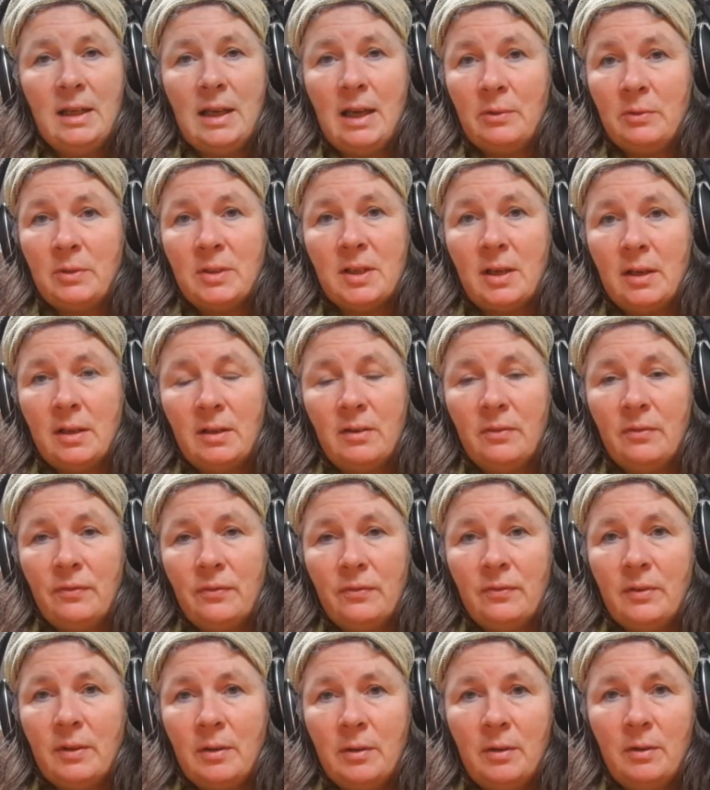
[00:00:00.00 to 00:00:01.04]
outside of
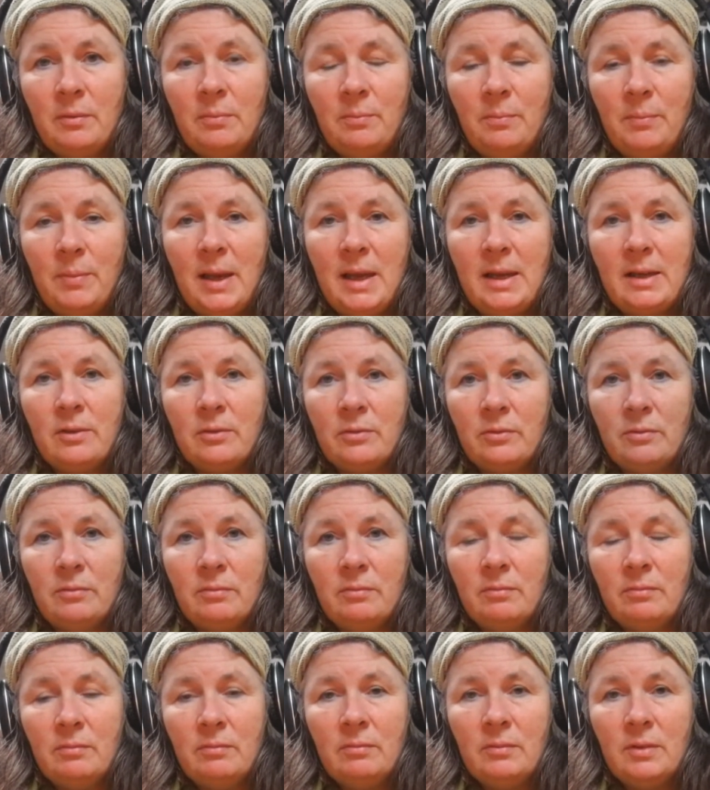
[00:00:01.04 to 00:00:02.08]
the pagan
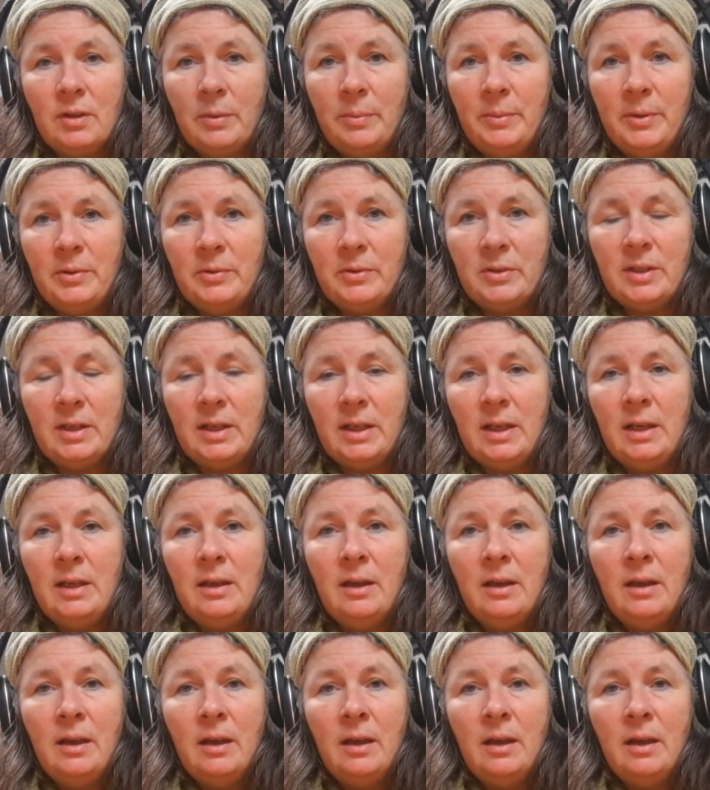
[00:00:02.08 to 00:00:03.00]
community,